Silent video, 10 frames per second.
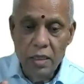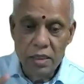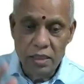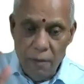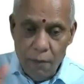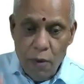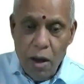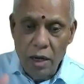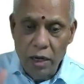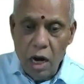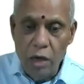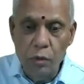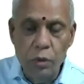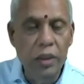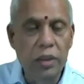some are not
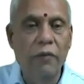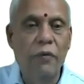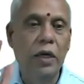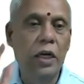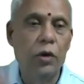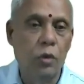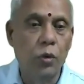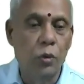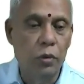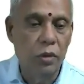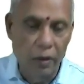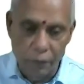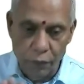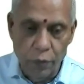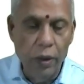good is definitely true.
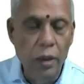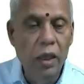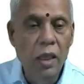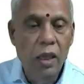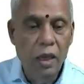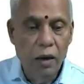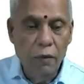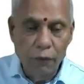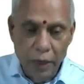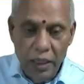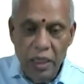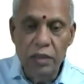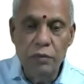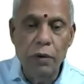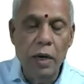Therefore, if one
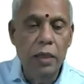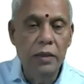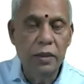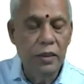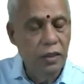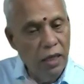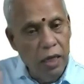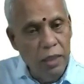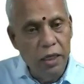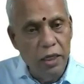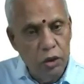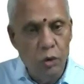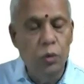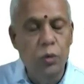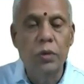is false, the other is
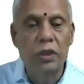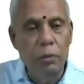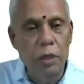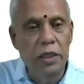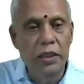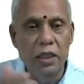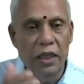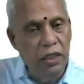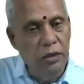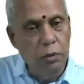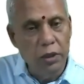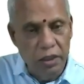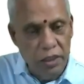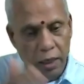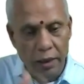true. Similar is the case with
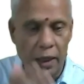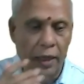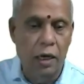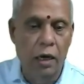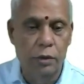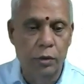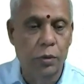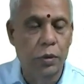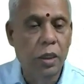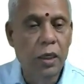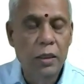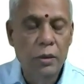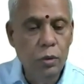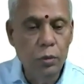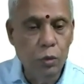E and I also.
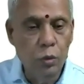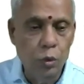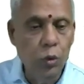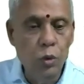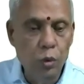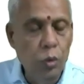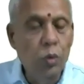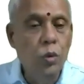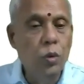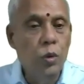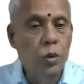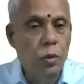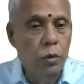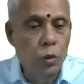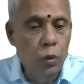So
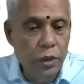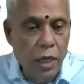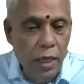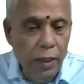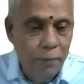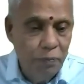two rules are